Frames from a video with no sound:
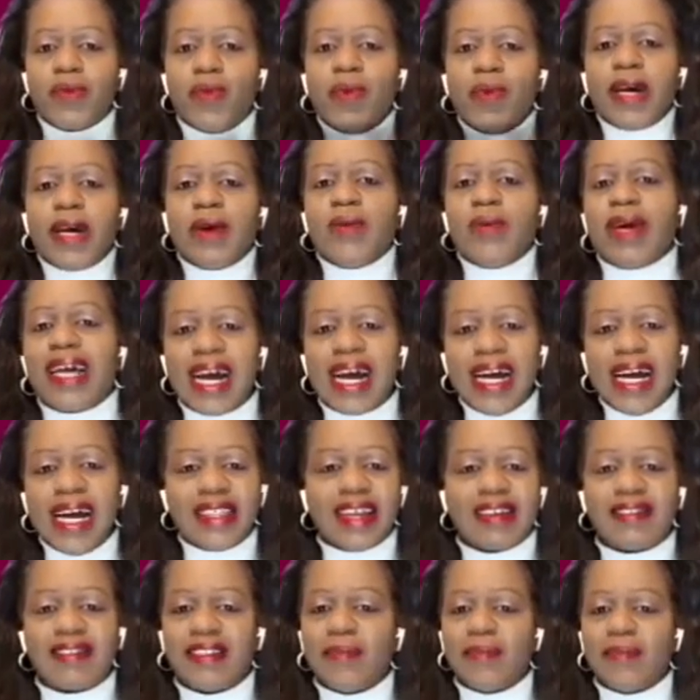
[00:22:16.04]
we can't
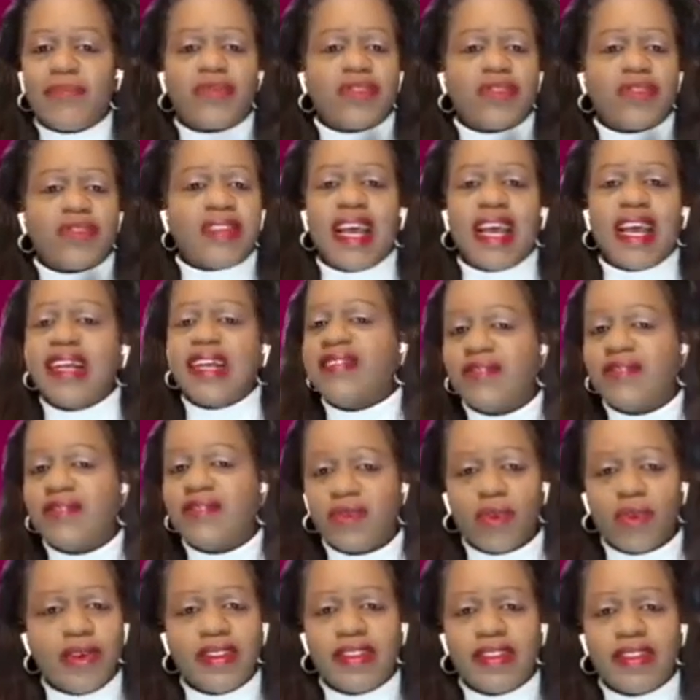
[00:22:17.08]
accept society
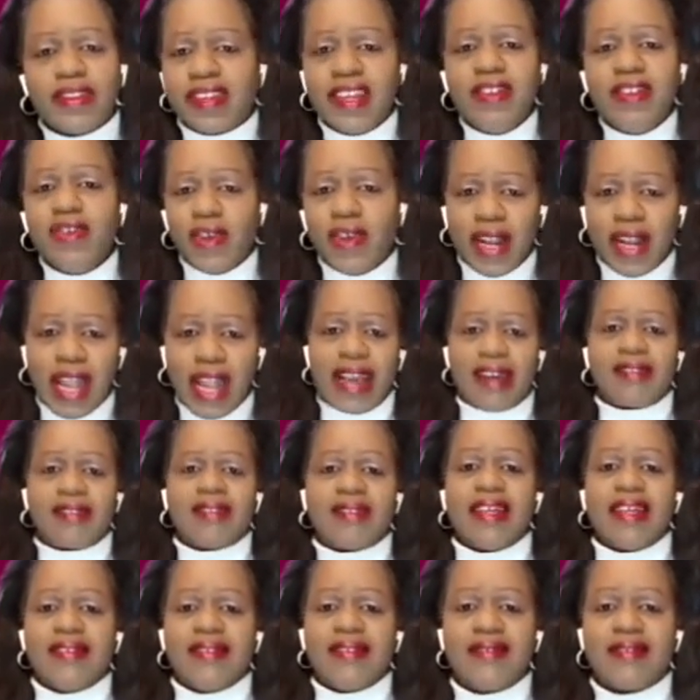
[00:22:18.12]
to continue like
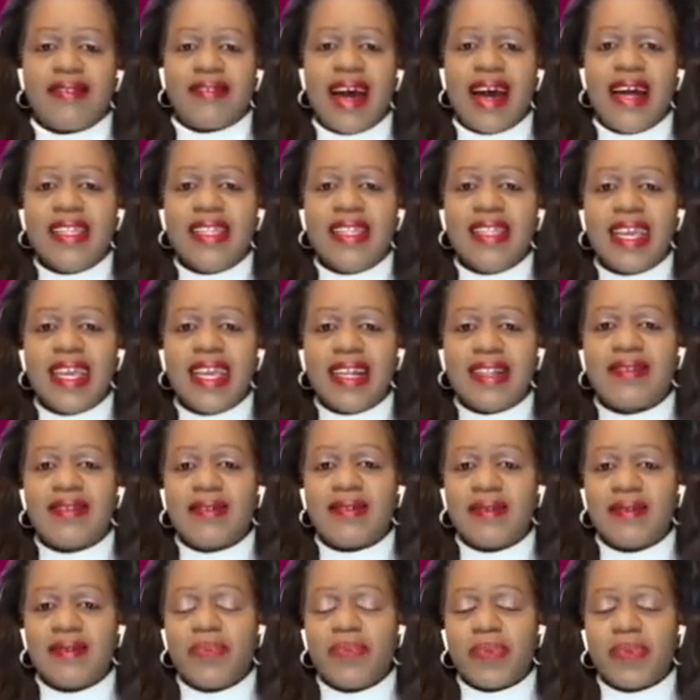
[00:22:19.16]
this. And yet,
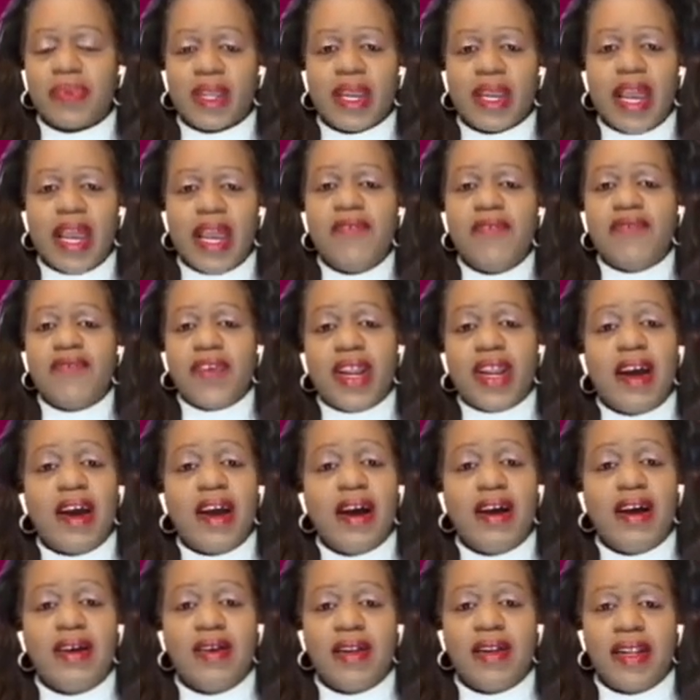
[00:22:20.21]
every
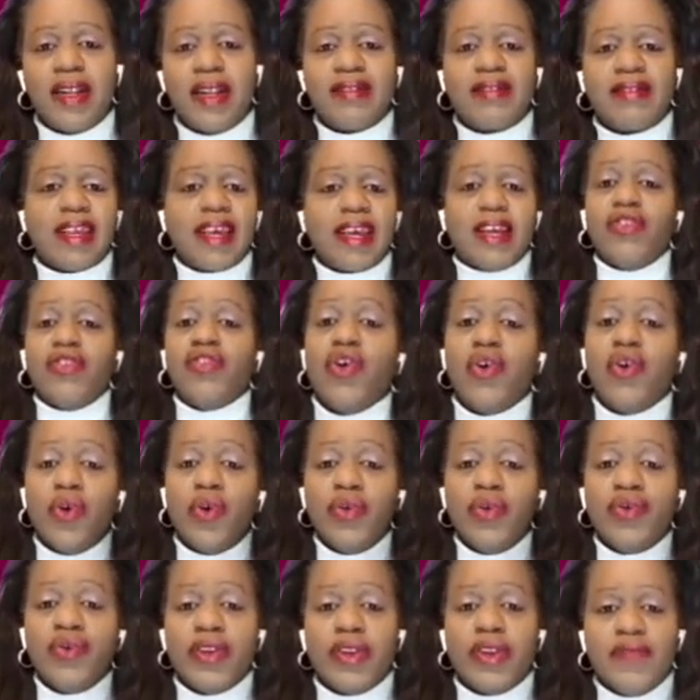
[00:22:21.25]
year, let's say in your
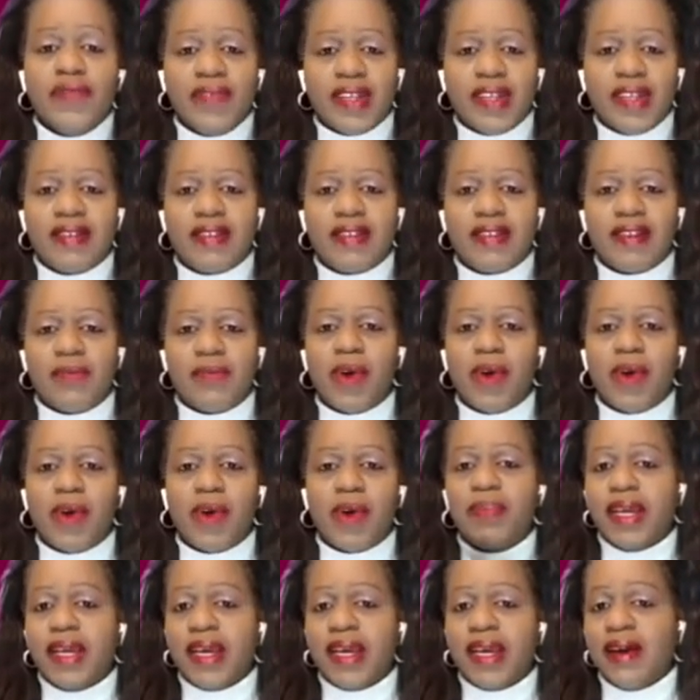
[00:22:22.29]
own university,
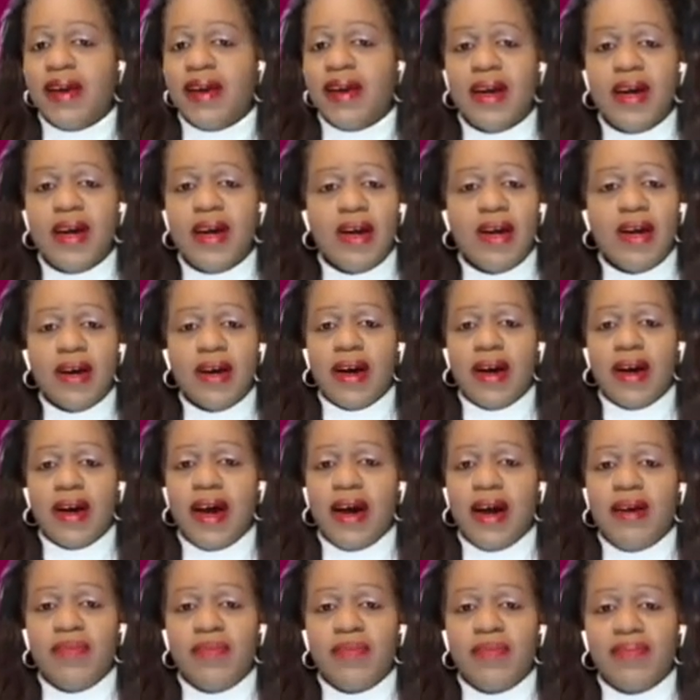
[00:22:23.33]
probably,
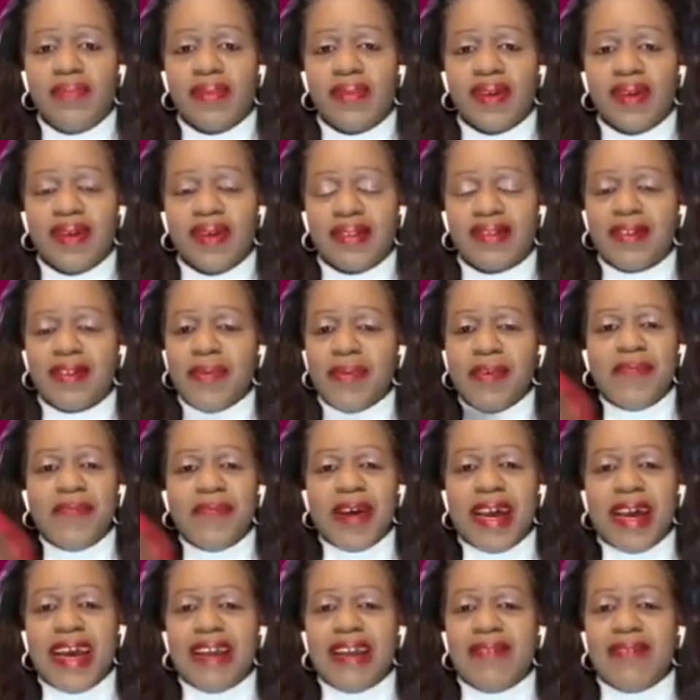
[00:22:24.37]
top of
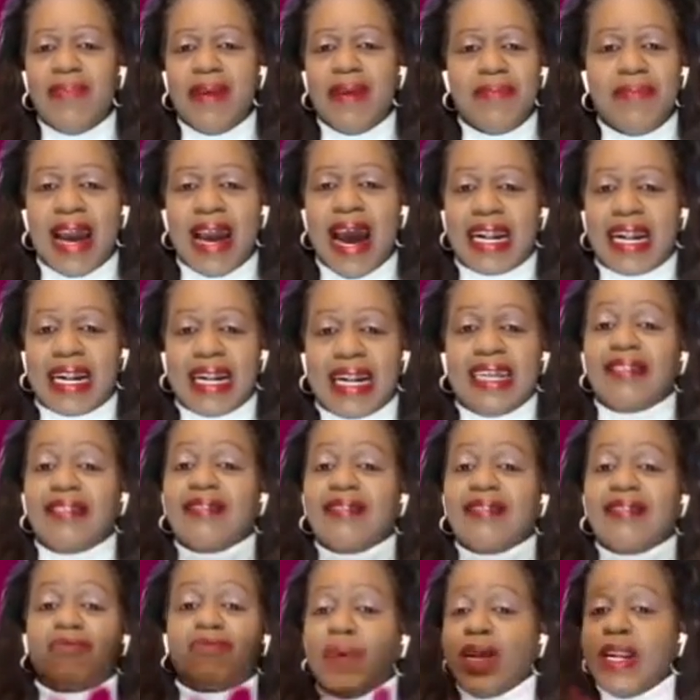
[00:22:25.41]
my head, maybe at
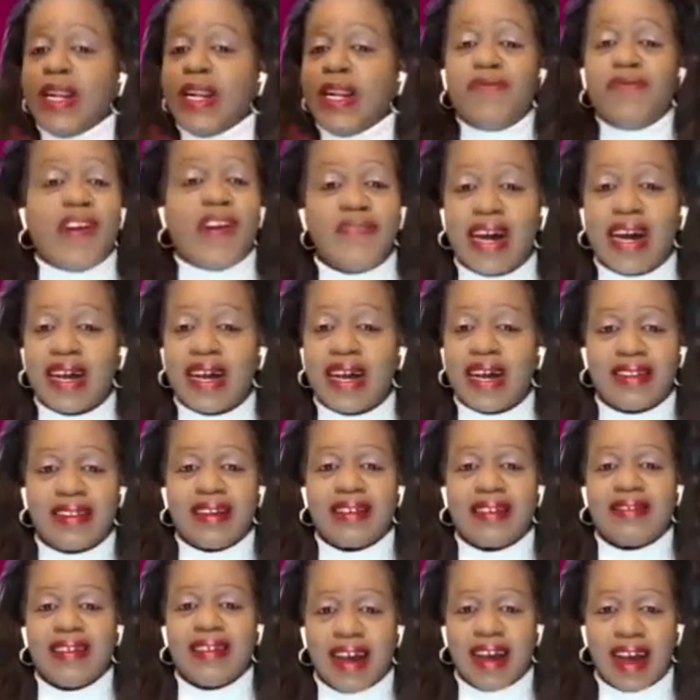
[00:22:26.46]
least 25
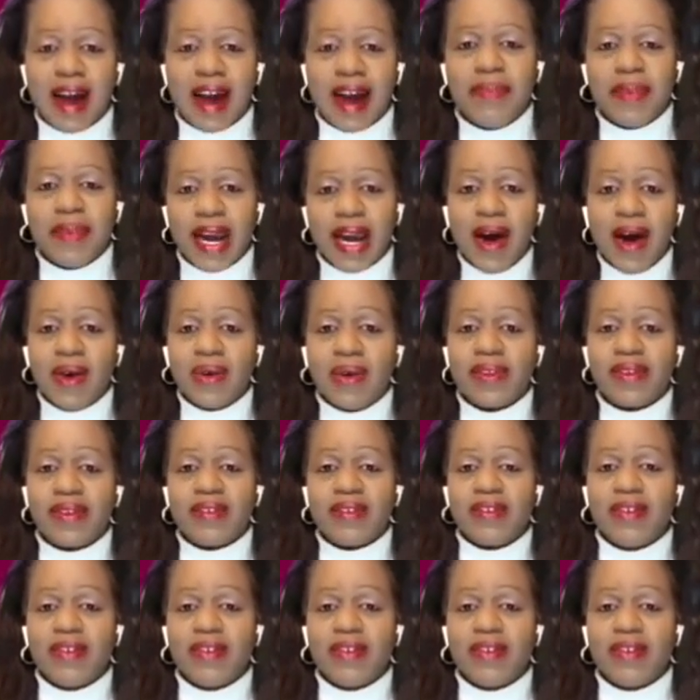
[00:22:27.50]
architects are coming out,